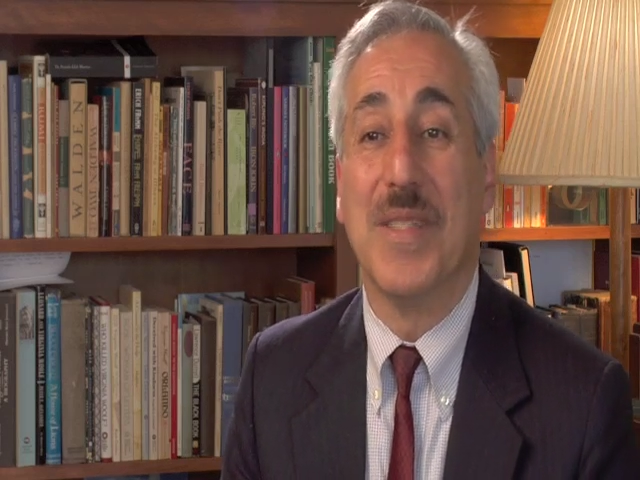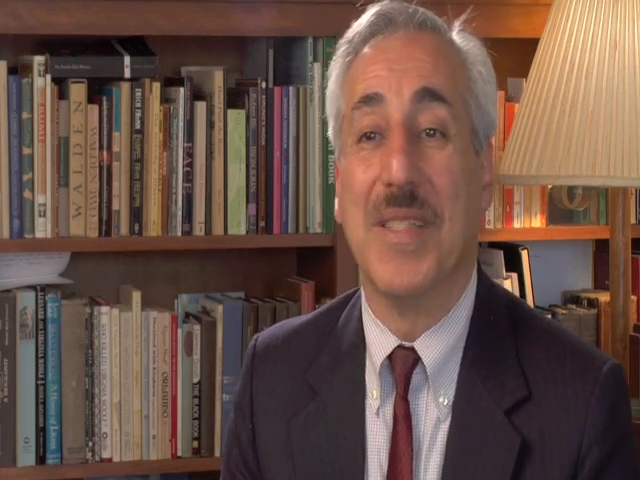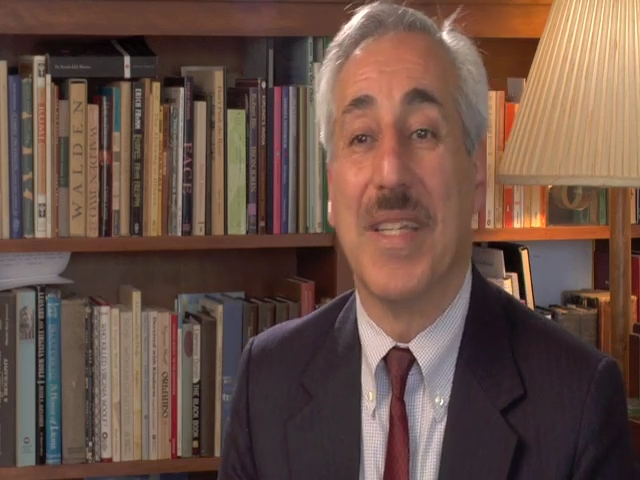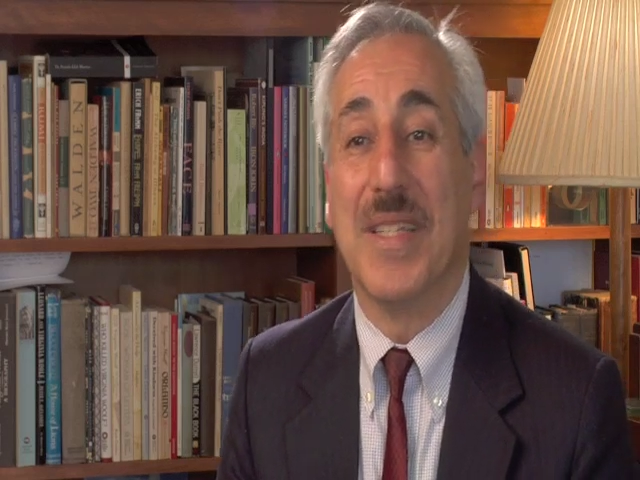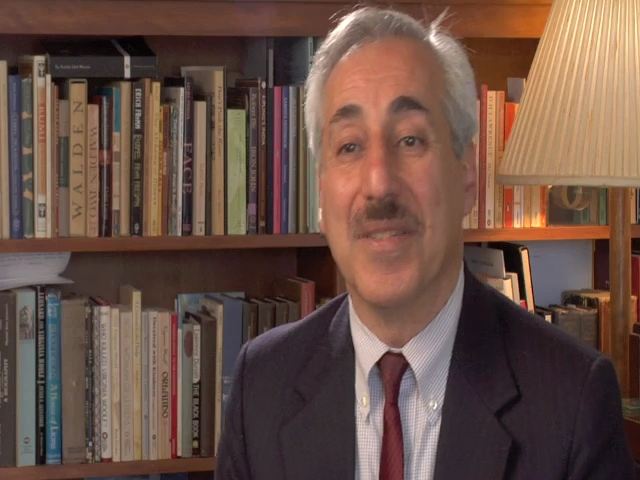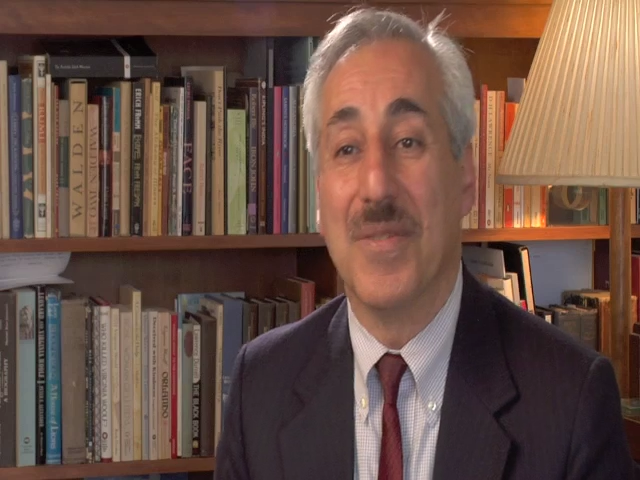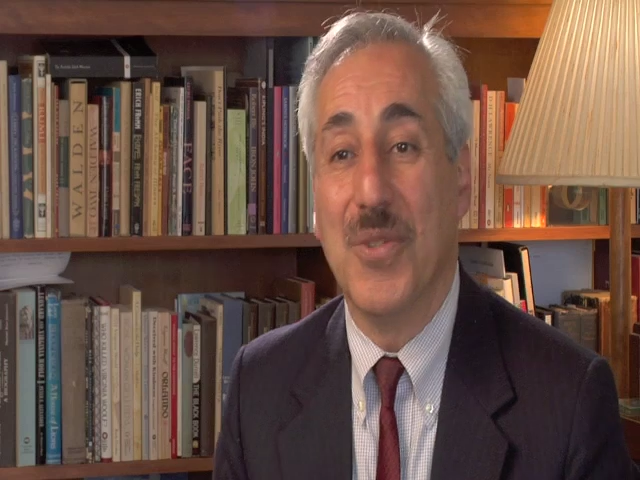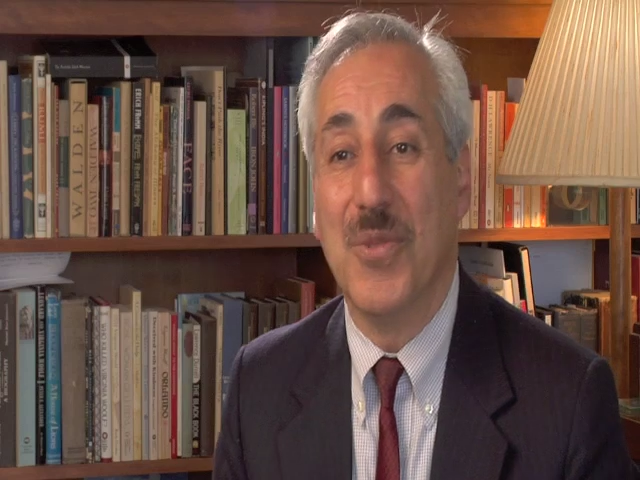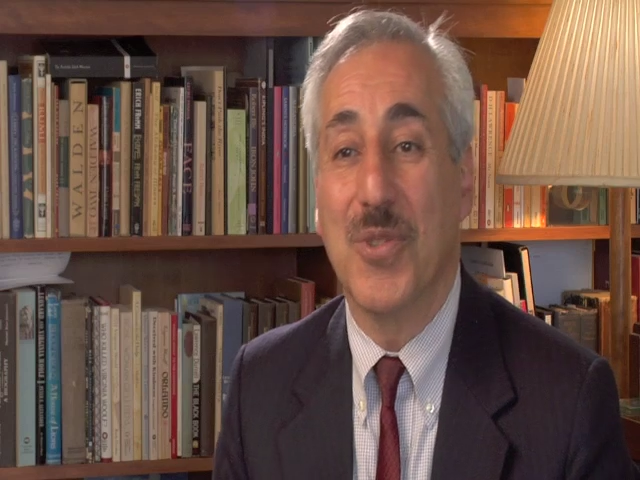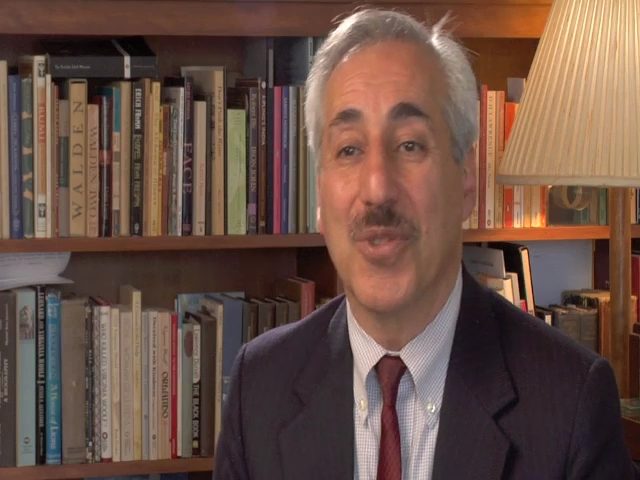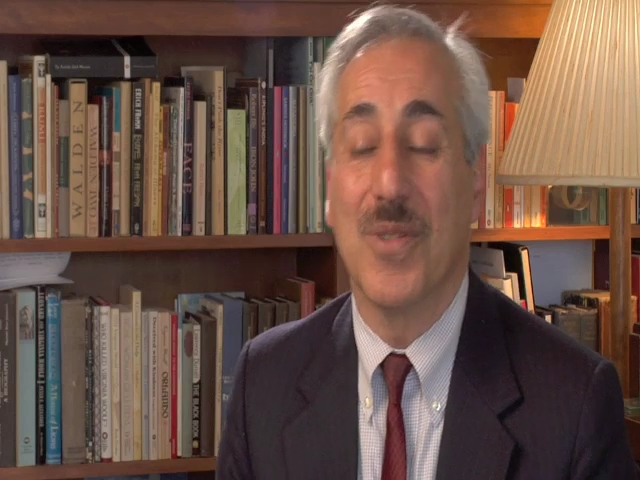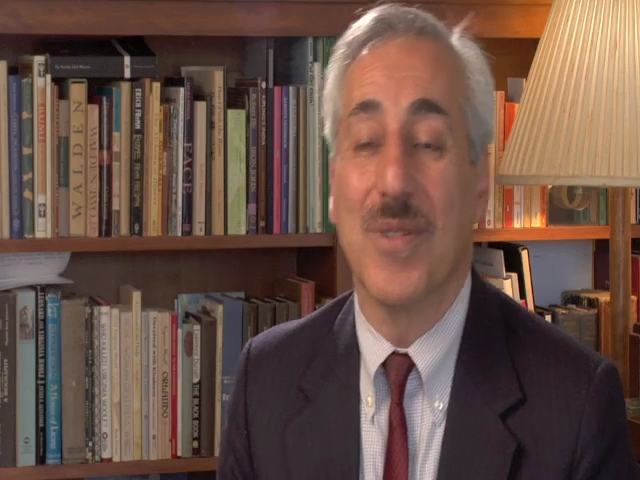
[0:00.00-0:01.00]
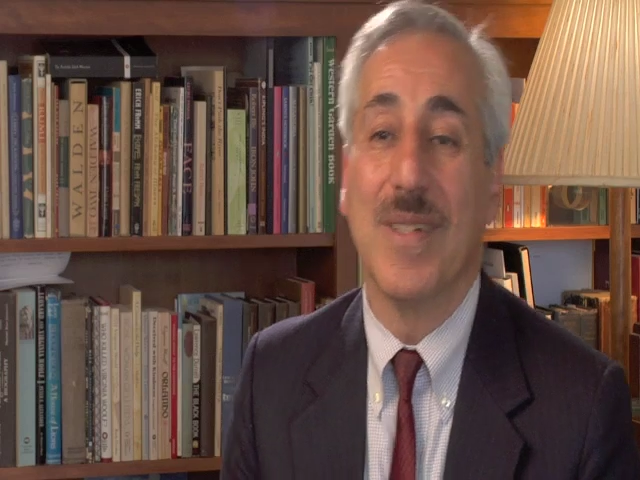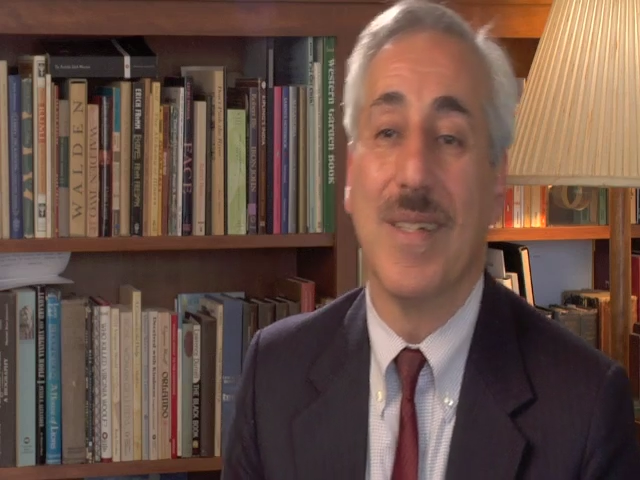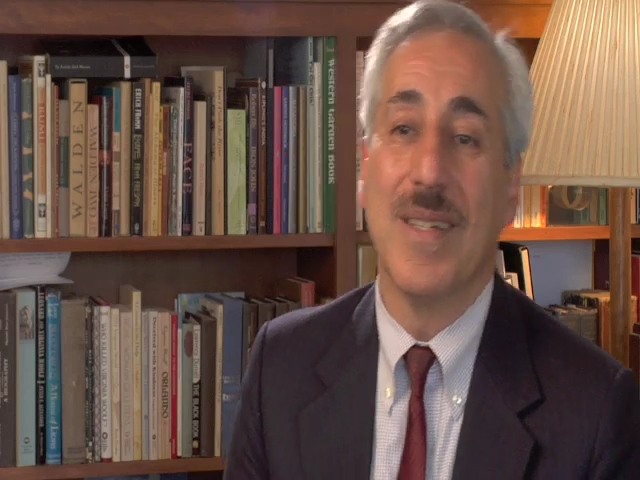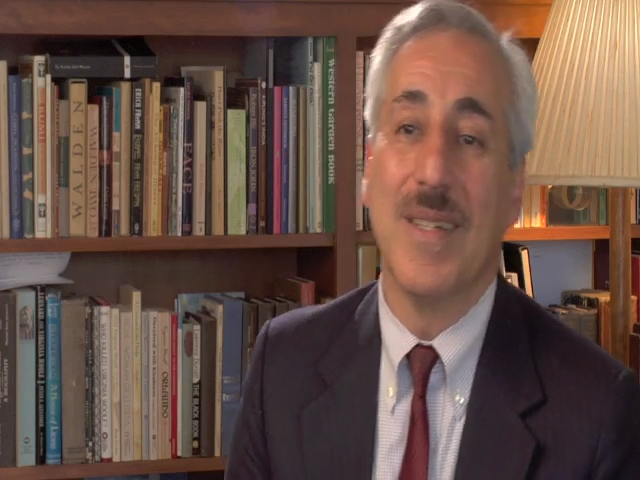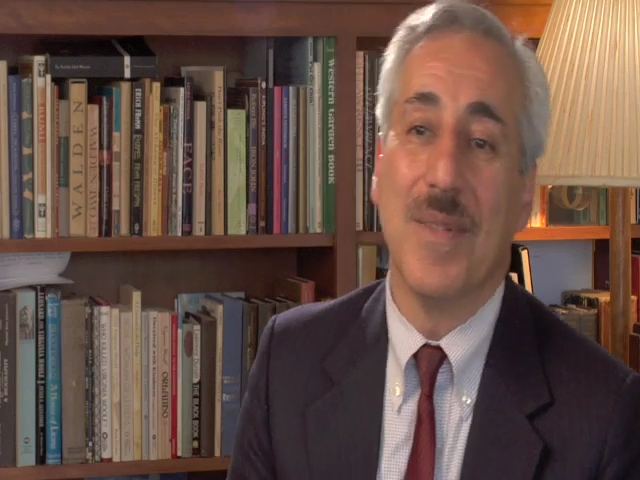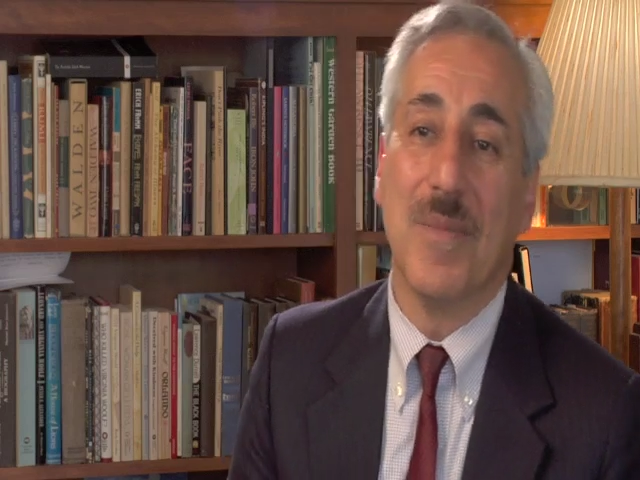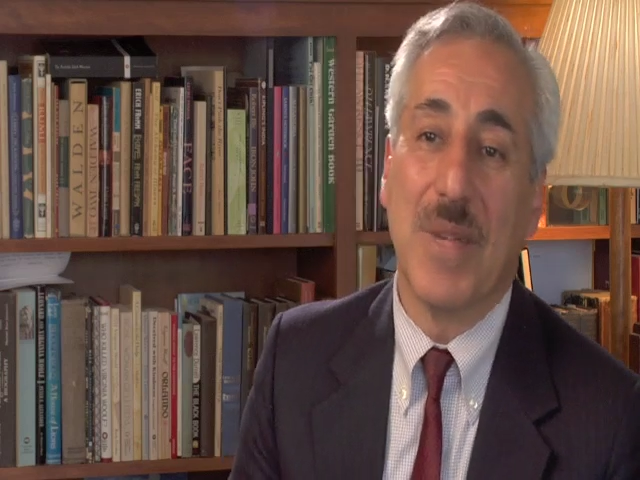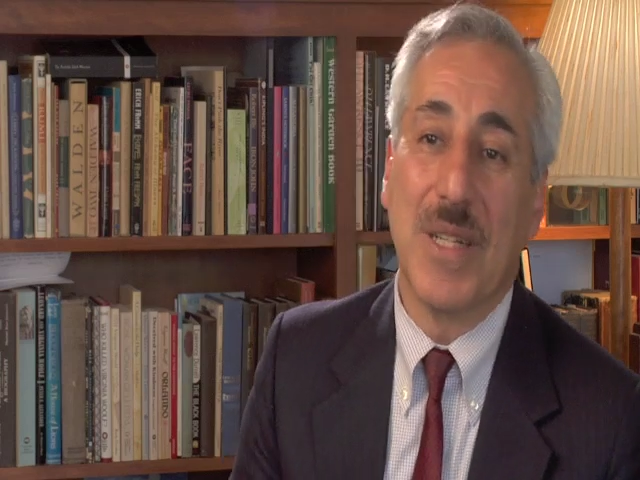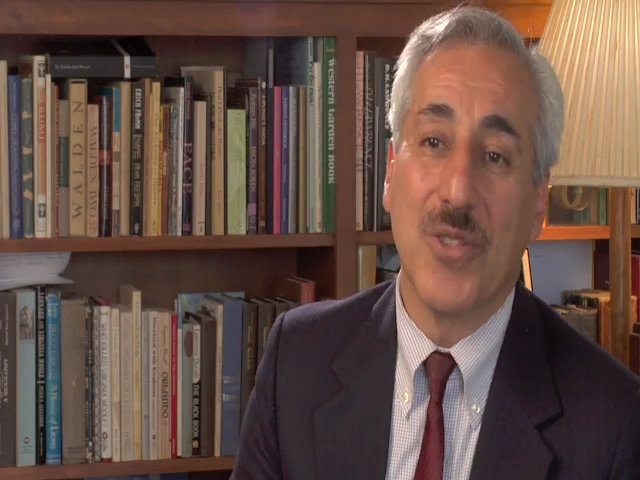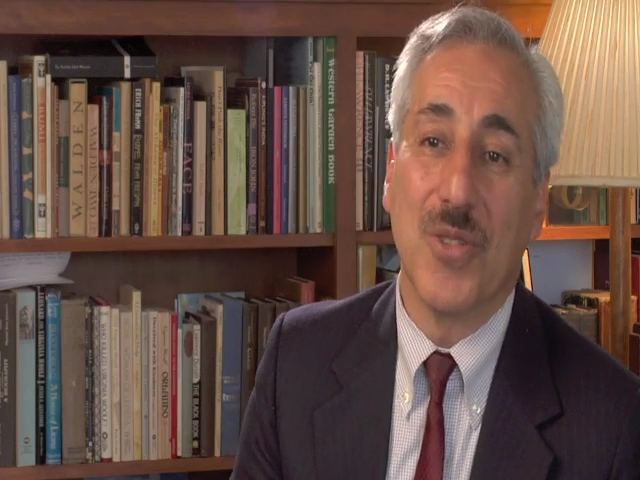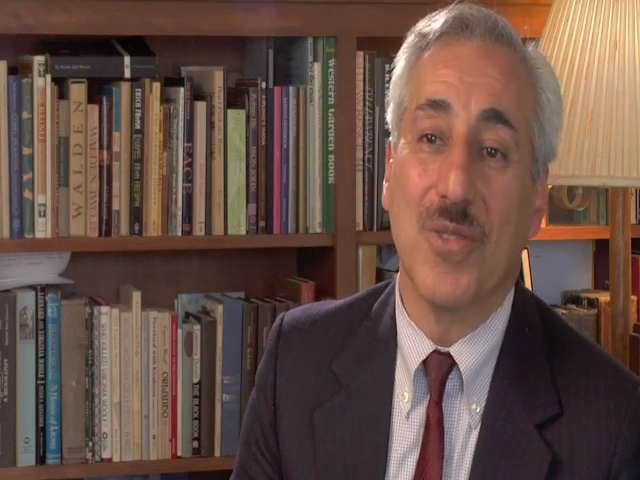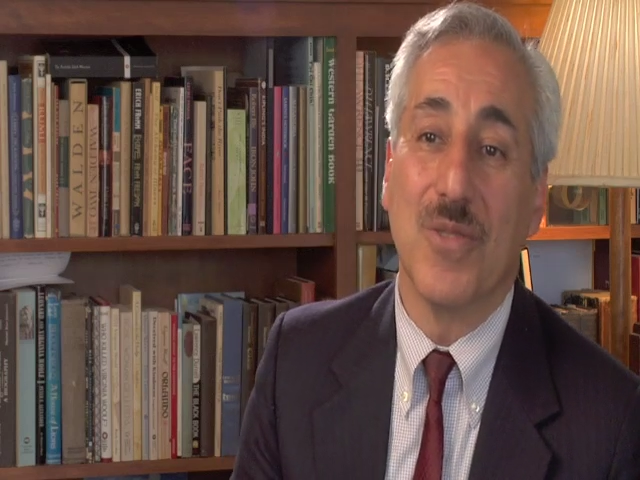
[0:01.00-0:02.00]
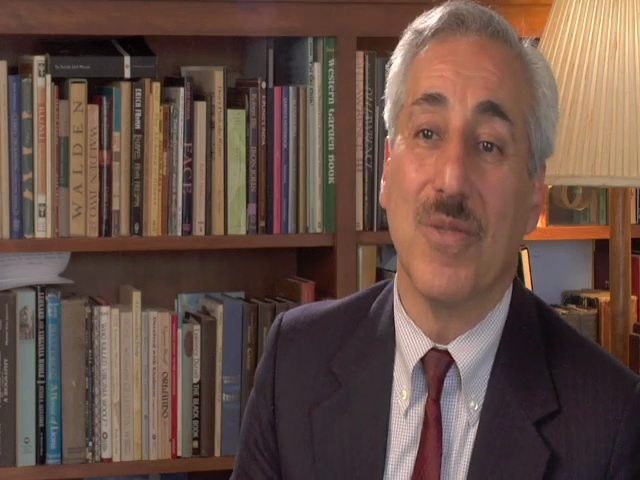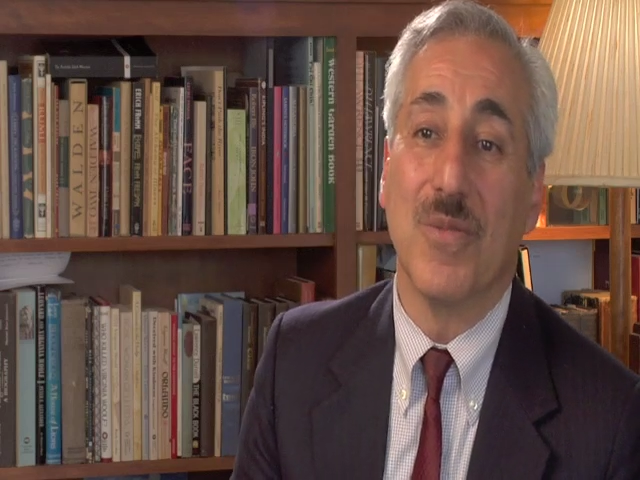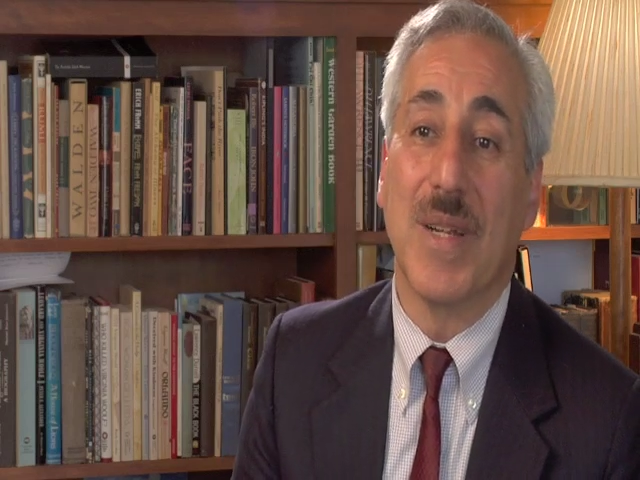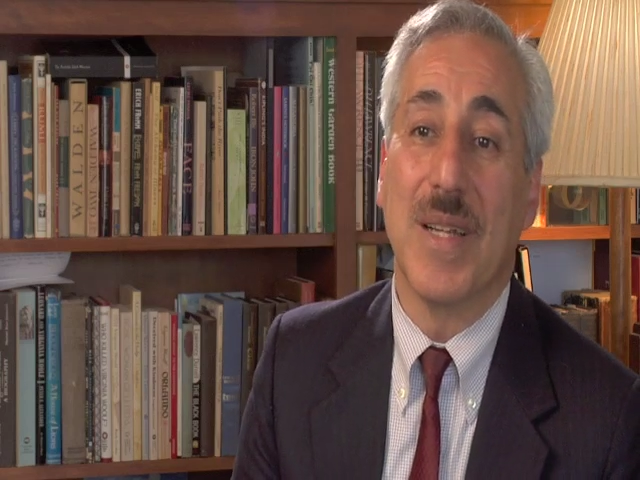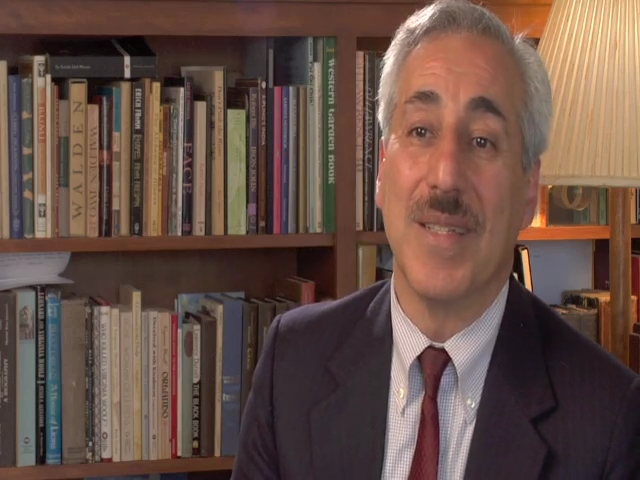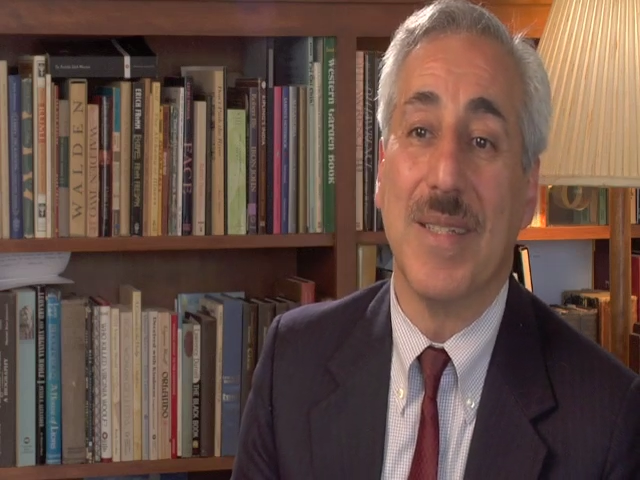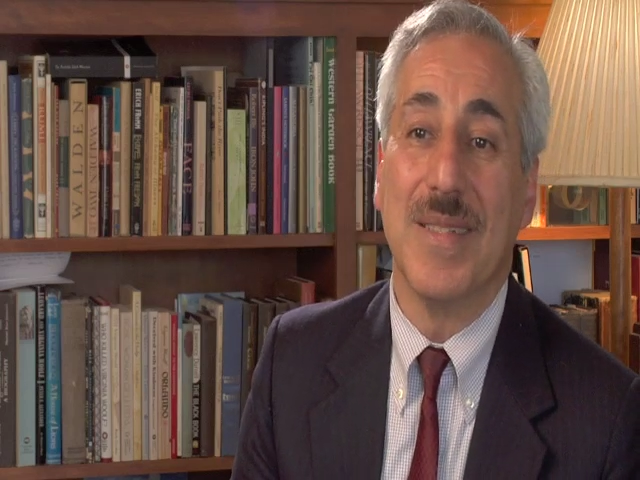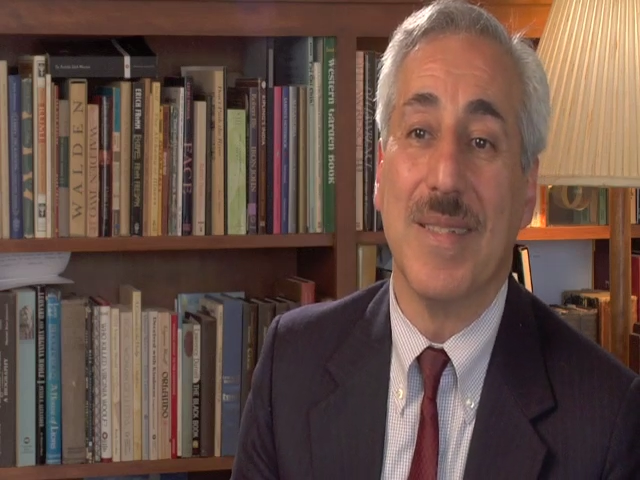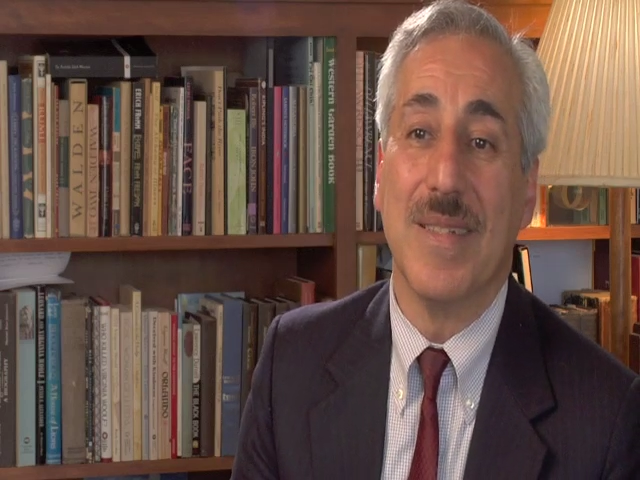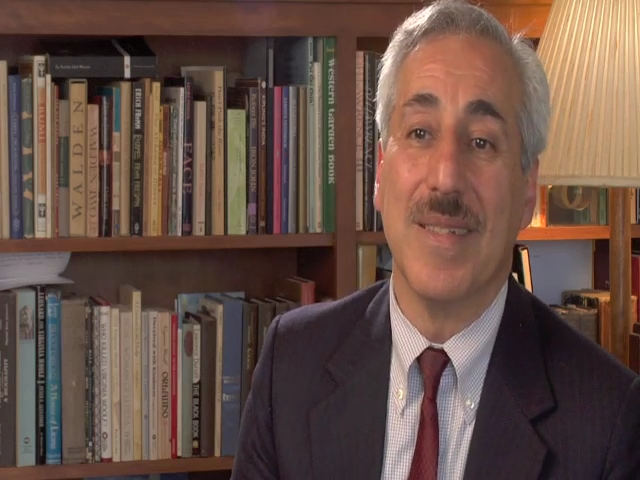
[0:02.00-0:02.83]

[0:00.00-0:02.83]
day in the future, my children and my